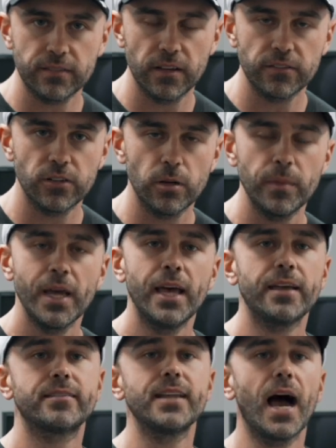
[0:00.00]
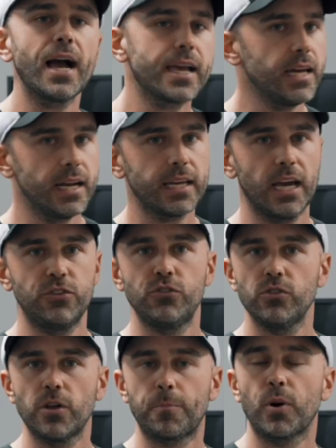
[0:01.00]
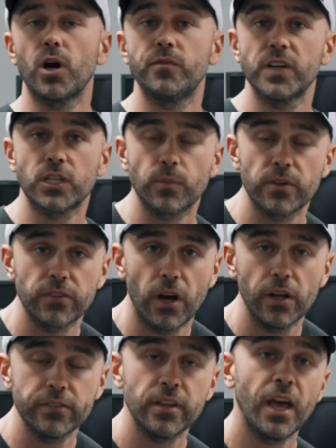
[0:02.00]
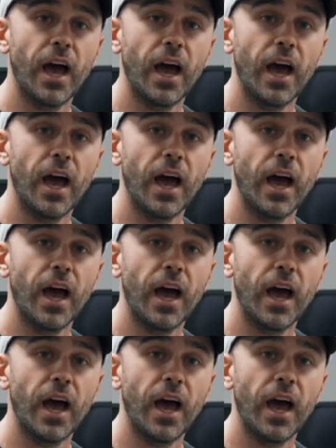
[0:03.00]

system is not going to get you the perfect results